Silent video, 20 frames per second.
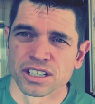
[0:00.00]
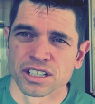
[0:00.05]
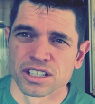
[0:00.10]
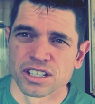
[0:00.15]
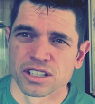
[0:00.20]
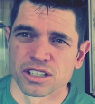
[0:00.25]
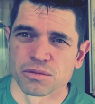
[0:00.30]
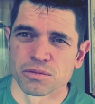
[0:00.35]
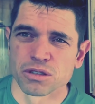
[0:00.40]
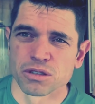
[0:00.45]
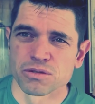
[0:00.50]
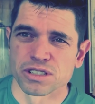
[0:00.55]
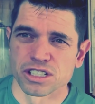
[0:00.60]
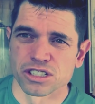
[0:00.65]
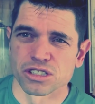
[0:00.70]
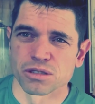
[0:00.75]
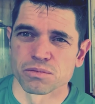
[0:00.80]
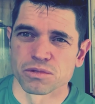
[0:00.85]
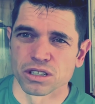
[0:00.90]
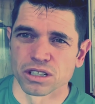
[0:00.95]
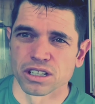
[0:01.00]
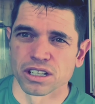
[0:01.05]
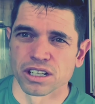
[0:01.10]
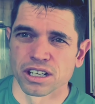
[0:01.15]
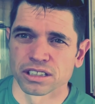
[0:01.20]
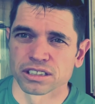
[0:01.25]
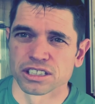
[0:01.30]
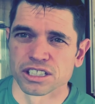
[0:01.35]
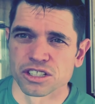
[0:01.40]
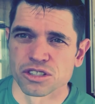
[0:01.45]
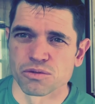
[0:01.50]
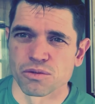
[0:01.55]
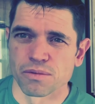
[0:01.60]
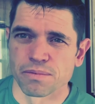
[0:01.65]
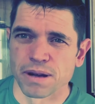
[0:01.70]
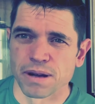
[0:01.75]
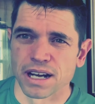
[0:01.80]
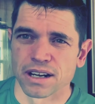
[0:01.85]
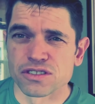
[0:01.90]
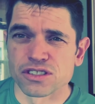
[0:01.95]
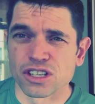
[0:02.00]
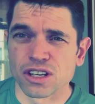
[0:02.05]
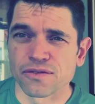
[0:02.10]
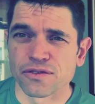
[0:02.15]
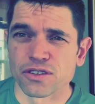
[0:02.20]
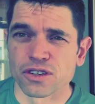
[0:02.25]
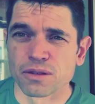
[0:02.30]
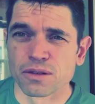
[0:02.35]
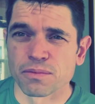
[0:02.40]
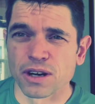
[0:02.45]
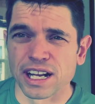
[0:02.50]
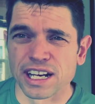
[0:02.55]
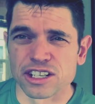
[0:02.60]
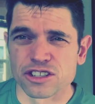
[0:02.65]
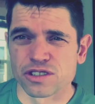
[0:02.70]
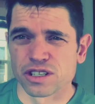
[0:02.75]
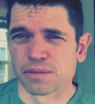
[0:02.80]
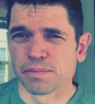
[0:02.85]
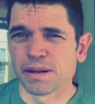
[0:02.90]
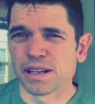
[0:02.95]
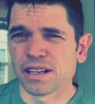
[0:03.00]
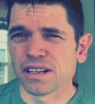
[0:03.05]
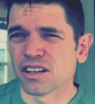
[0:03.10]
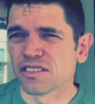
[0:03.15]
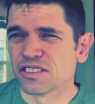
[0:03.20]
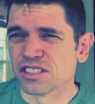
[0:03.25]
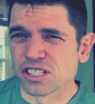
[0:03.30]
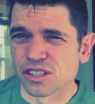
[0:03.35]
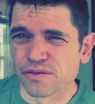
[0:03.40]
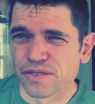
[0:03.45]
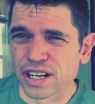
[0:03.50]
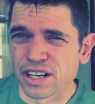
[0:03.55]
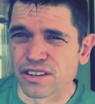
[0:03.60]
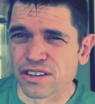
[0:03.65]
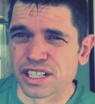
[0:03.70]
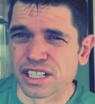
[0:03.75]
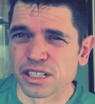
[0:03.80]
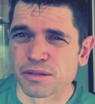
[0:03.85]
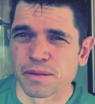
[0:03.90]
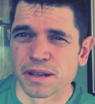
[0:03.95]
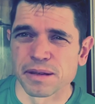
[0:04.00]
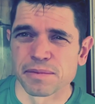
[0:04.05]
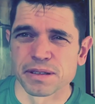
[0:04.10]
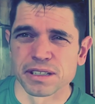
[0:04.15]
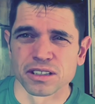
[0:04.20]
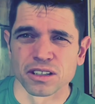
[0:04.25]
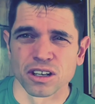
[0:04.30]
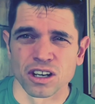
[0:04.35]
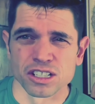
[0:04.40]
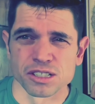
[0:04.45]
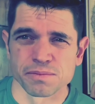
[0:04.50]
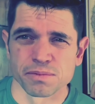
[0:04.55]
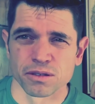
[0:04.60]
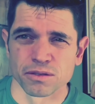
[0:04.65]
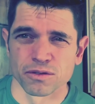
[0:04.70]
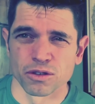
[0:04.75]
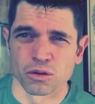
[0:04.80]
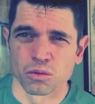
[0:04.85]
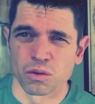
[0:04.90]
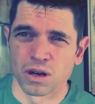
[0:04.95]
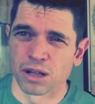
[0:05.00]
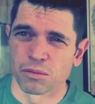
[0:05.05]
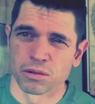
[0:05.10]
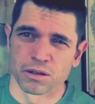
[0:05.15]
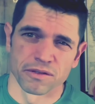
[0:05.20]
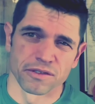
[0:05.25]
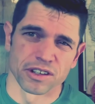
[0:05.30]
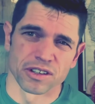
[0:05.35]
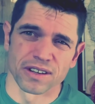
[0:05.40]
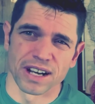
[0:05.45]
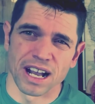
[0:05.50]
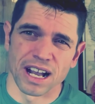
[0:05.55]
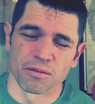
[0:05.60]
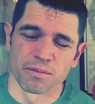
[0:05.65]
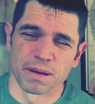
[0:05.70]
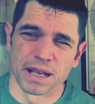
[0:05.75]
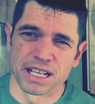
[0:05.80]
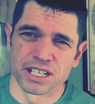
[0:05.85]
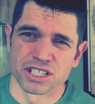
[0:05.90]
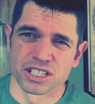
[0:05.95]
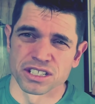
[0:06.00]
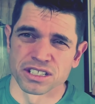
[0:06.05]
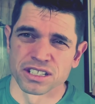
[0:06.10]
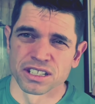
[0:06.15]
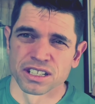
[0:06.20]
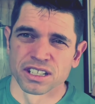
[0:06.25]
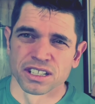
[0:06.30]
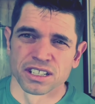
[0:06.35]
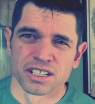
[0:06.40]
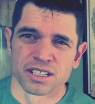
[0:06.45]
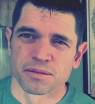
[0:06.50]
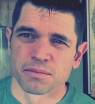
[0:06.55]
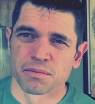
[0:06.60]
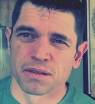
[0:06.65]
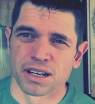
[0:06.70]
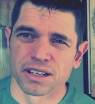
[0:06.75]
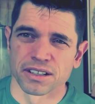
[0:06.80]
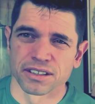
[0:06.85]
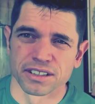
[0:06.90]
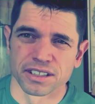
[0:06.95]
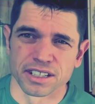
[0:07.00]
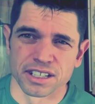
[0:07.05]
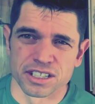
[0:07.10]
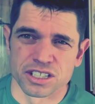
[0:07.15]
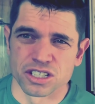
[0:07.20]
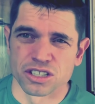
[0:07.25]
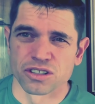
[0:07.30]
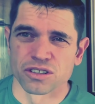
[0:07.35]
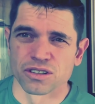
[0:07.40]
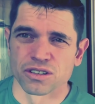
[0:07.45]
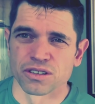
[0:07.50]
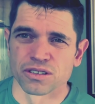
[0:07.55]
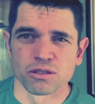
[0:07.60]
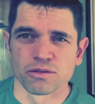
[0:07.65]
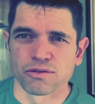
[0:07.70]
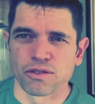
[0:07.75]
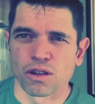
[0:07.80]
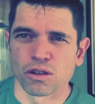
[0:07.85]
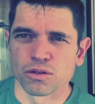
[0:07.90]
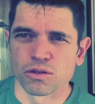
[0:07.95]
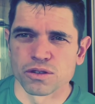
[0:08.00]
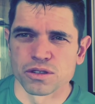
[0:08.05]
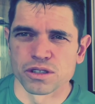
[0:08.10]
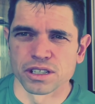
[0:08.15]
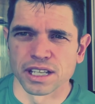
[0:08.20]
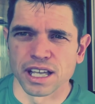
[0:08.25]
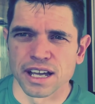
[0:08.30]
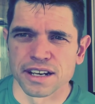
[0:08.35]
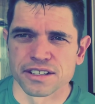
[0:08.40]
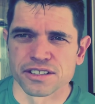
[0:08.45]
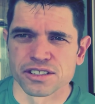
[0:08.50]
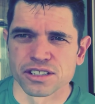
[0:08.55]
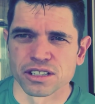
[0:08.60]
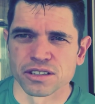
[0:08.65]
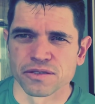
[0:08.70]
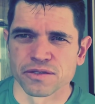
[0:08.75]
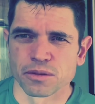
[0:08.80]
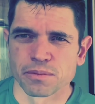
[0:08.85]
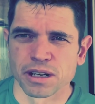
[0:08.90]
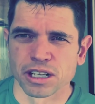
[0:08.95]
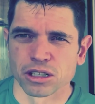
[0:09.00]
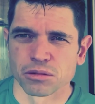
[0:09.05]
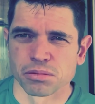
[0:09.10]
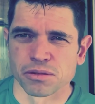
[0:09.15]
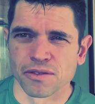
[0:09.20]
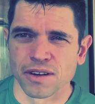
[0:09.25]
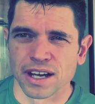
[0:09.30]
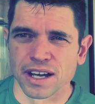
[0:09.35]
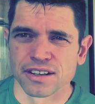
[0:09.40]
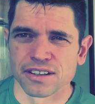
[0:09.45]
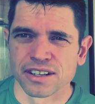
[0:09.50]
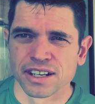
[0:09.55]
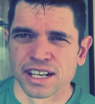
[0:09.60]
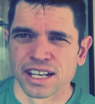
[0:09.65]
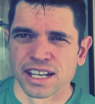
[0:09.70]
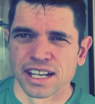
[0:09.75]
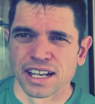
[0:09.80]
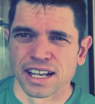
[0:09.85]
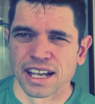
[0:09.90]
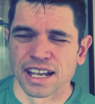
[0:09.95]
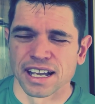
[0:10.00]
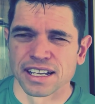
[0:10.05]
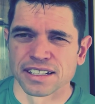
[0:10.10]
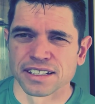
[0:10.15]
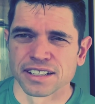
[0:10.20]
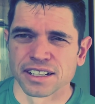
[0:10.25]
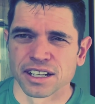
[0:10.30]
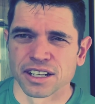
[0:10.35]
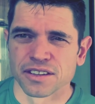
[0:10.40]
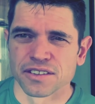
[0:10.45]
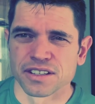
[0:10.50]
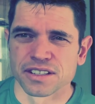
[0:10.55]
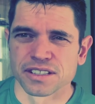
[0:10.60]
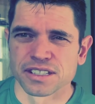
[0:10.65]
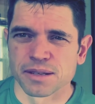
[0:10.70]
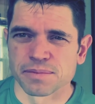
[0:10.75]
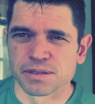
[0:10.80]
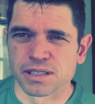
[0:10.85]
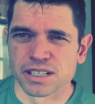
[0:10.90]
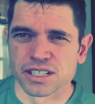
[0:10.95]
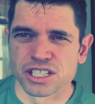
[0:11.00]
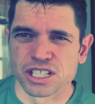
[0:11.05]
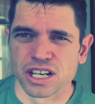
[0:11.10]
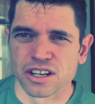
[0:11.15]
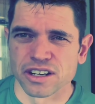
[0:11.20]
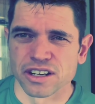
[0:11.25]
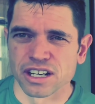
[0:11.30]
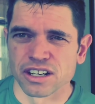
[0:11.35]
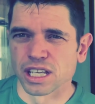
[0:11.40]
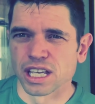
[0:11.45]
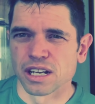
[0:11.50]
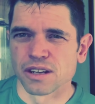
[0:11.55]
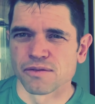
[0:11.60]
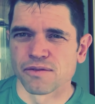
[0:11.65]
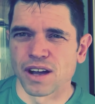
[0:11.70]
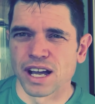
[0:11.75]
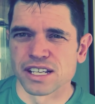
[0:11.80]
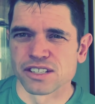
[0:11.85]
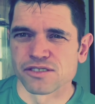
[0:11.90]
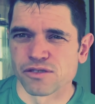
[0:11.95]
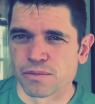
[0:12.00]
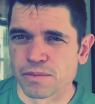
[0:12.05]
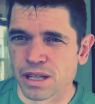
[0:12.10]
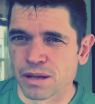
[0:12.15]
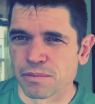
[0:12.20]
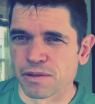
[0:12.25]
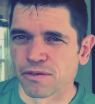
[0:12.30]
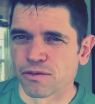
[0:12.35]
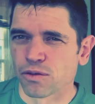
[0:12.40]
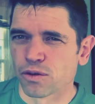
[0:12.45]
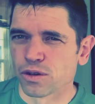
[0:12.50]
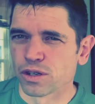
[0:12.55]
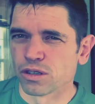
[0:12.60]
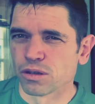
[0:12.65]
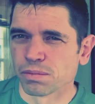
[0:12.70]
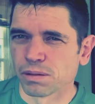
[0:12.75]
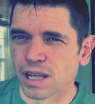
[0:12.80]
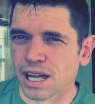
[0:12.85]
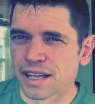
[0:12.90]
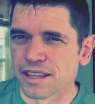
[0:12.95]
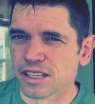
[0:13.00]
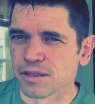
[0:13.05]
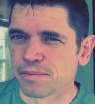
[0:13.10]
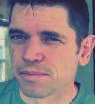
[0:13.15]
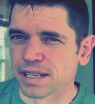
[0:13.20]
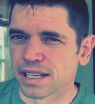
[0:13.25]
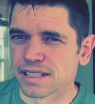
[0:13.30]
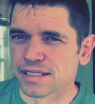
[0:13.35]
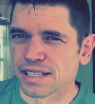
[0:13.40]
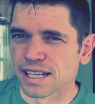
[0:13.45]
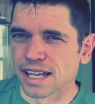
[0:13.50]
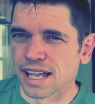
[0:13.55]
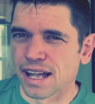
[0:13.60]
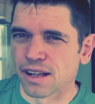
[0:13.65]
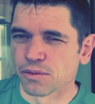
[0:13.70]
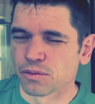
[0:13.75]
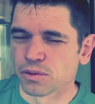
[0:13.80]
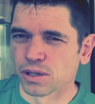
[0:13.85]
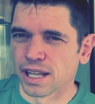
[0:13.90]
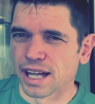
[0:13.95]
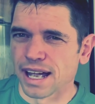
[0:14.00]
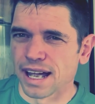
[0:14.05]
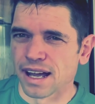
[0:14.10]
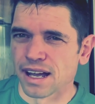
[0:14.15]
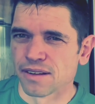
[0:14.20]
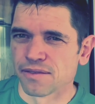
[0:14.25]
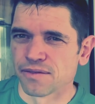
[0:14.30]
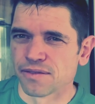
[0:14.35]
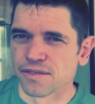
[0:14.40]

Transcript: immune system to conduct these repairs. Suffering a brain injury, depending on the severity, you may be in the hospital for a while, but if you're an outpatient, minor concussion, follow the guidance of your medical provider. And the tips I share here, get advice from them before you apply them because they will have